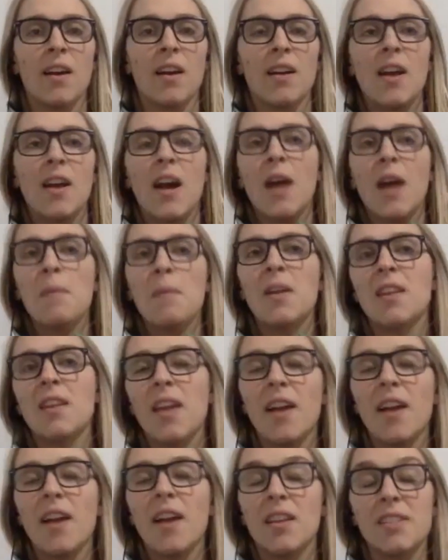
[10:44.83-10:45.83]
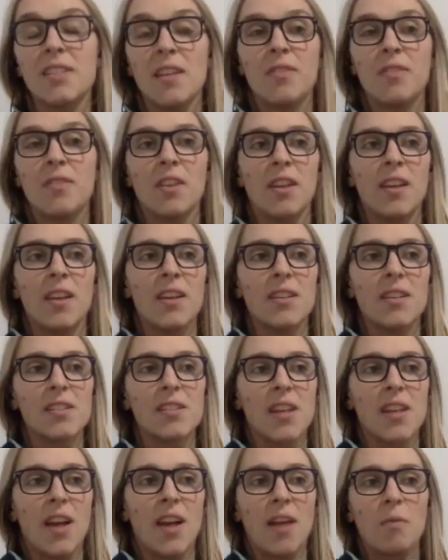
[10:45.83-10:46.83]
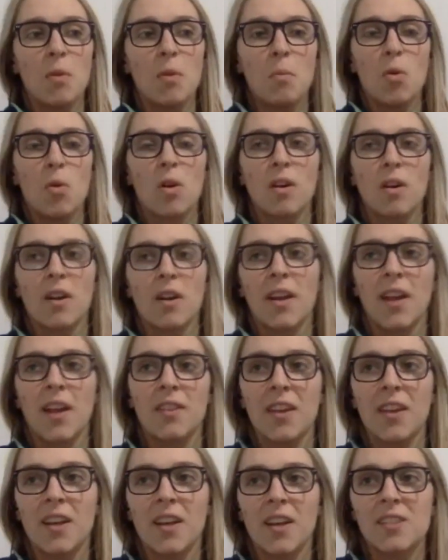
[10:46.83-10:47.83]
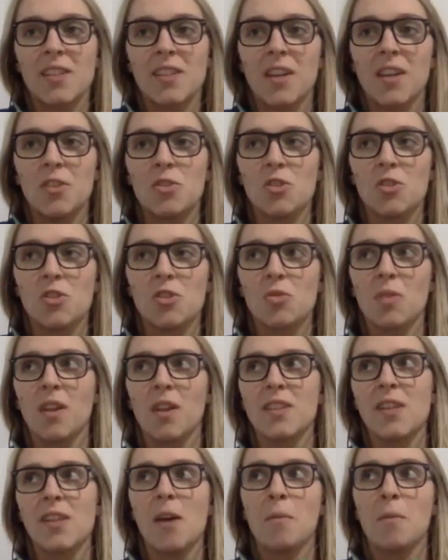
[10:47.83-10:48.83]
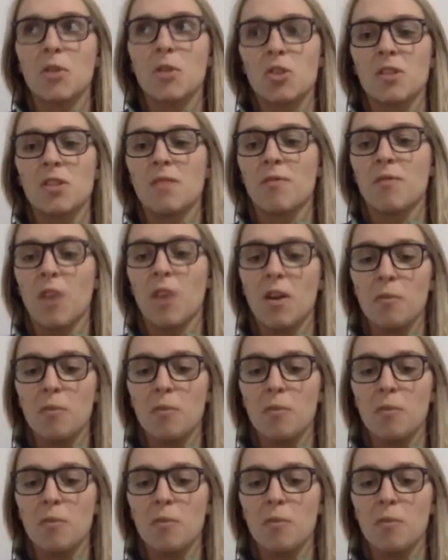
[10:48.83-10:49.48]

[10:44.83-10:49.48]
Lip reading: I mean, yeah, that definitely is. The more, again, like I said, you just realize how much is involved.